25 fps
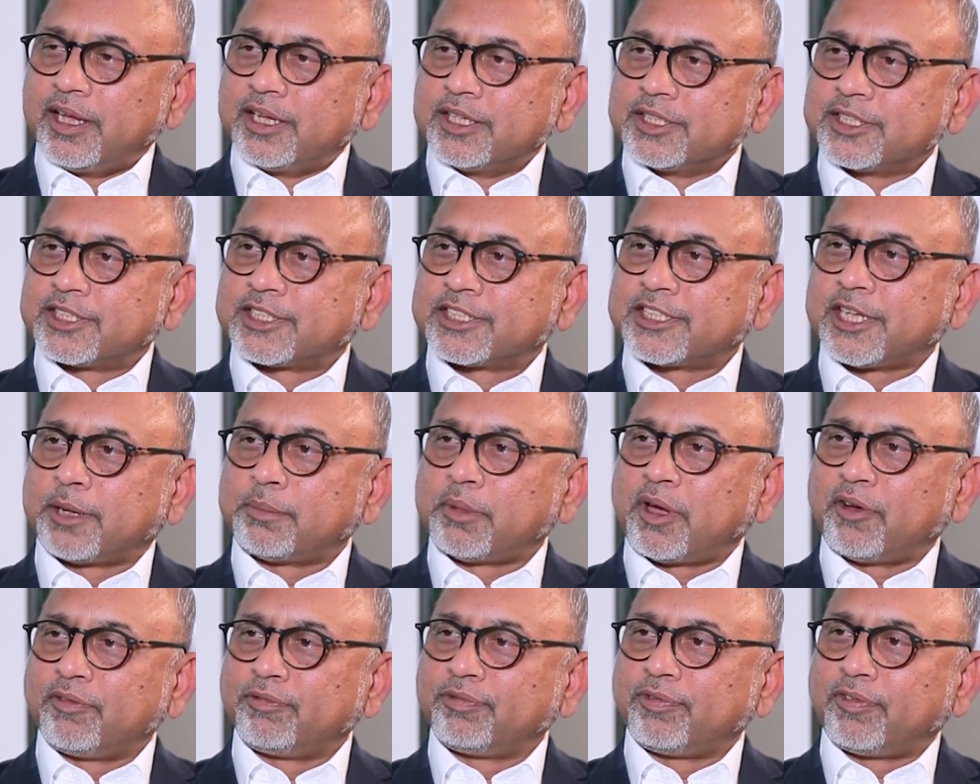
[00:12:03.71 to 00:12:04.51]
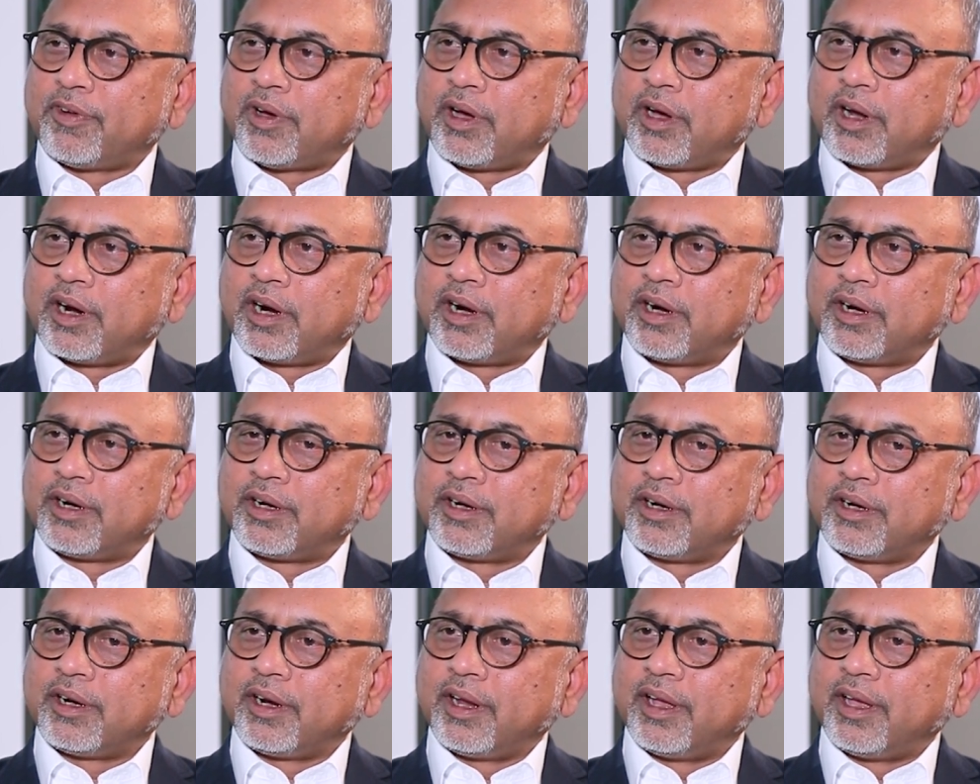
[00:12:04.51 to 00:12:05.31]
Some of
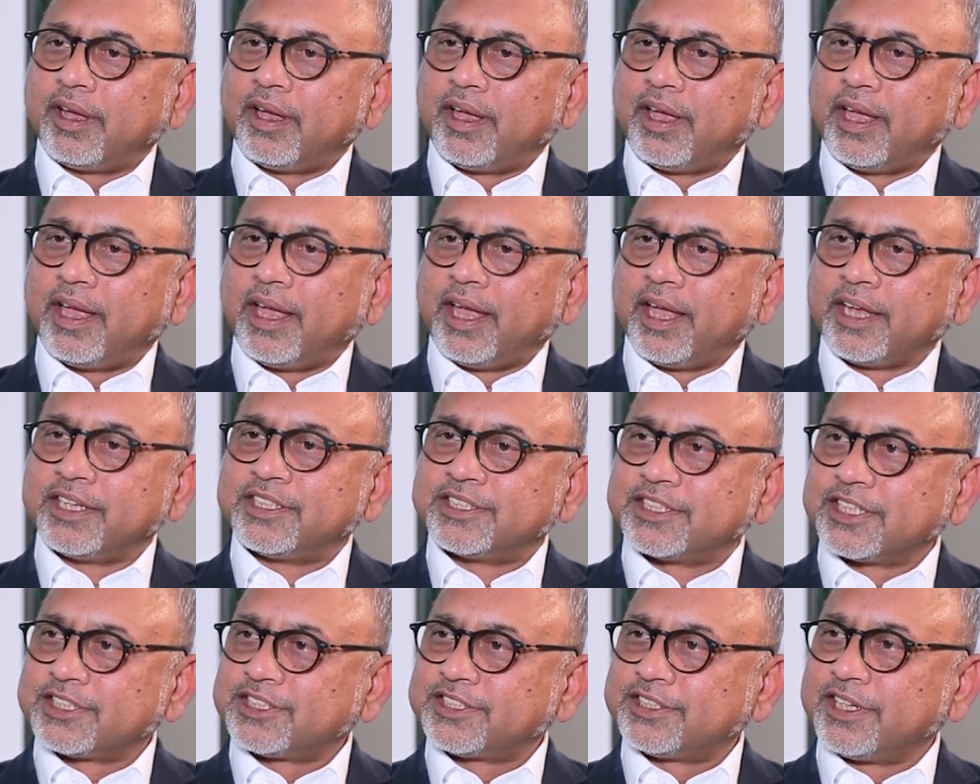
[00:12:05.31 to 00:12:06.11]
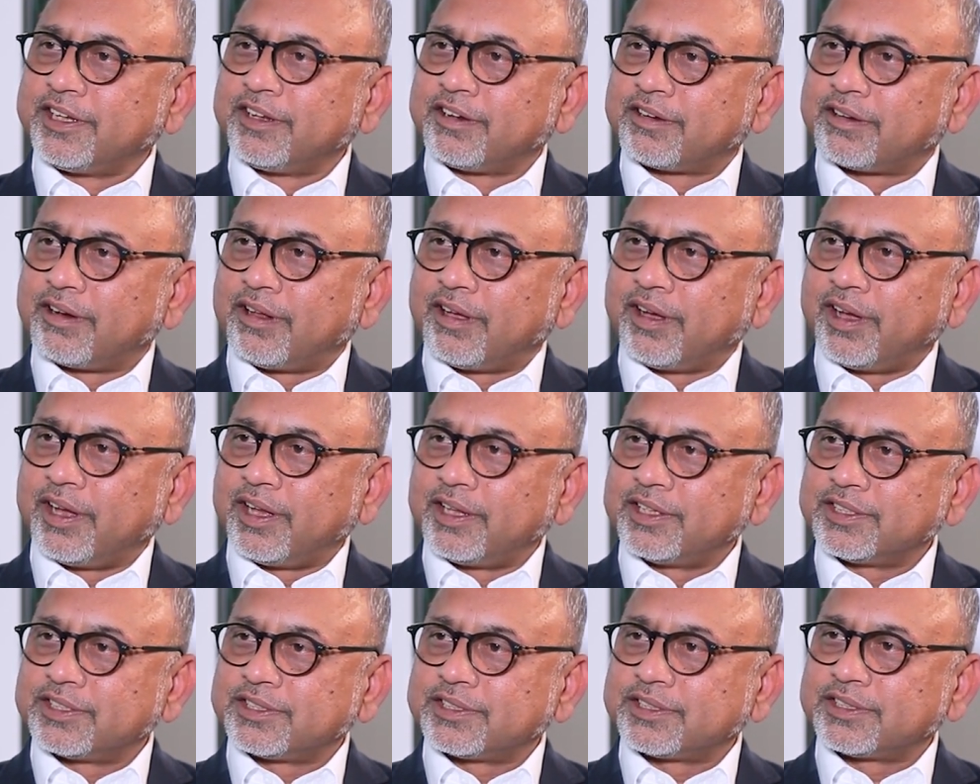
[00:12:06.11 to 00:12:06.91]
our existing
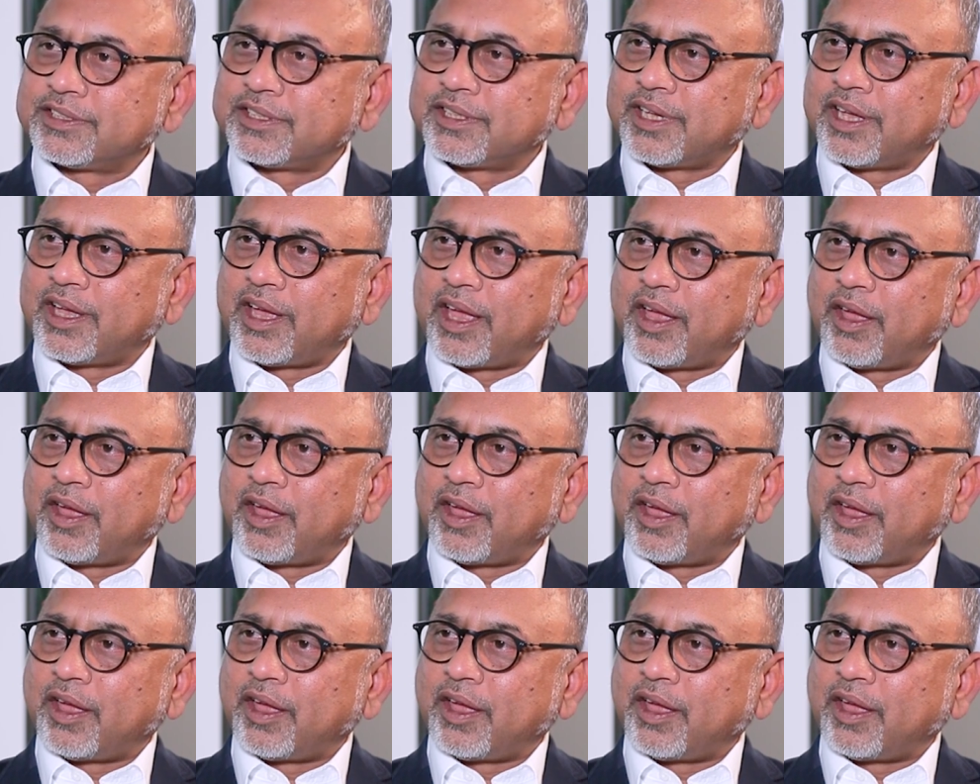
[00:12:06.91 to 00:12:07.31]
clients,